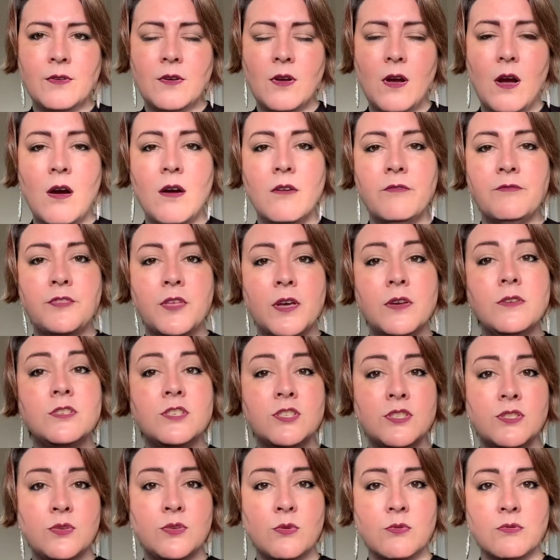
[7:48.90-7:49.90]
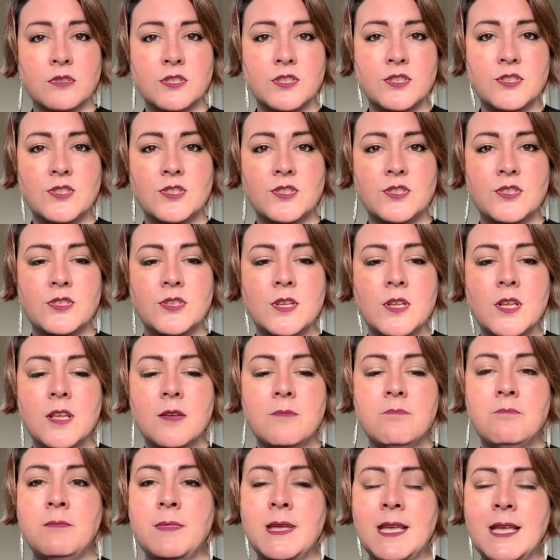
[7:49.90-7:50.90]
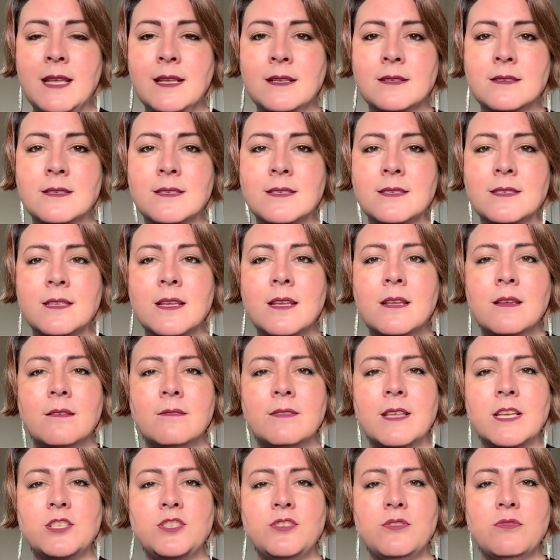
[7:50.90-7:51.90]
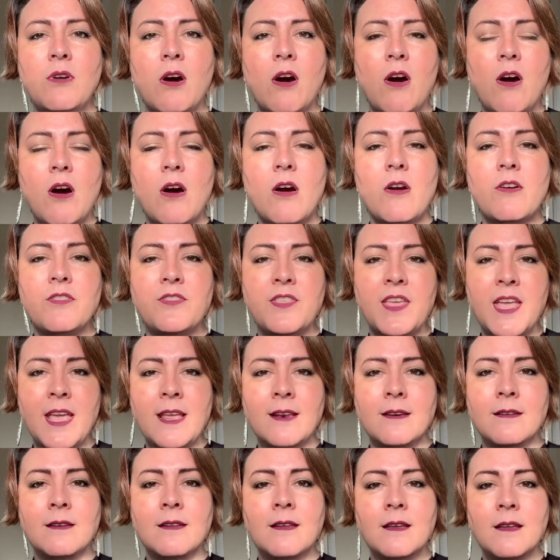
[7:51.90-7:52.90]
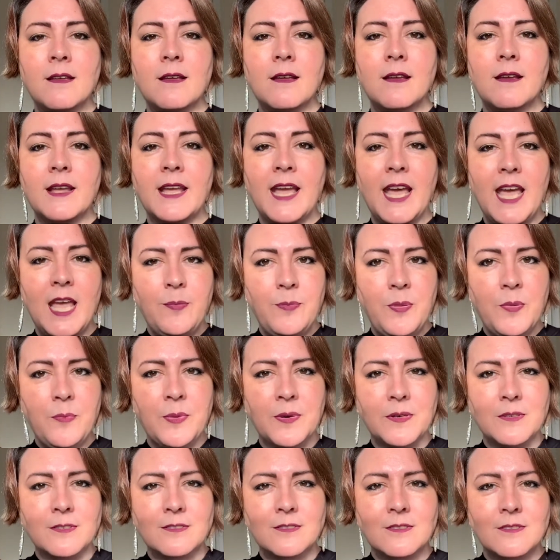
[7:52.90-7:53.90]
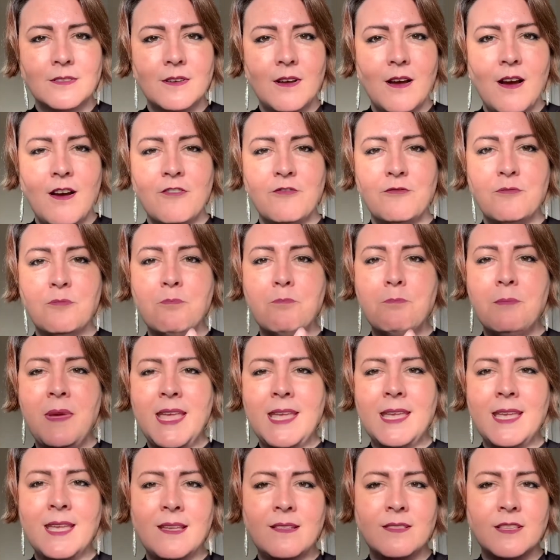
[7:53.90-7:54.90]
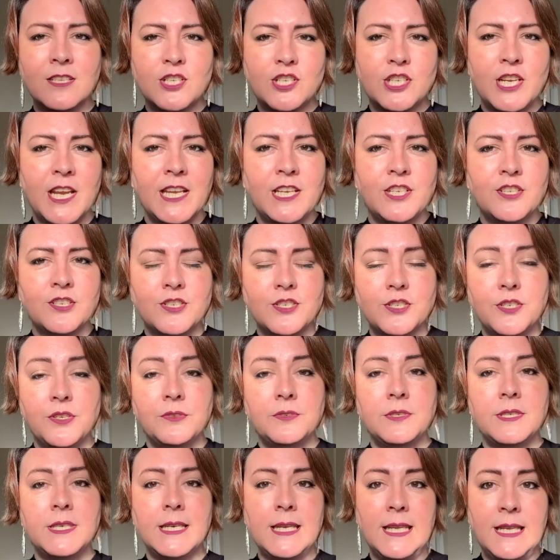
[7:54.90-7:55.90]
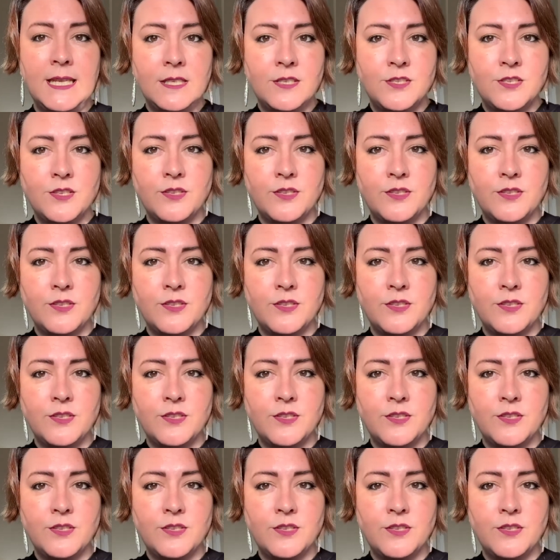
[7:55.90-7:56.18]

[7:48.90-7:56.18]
of those thoughts means that you are then capable of making the changes you need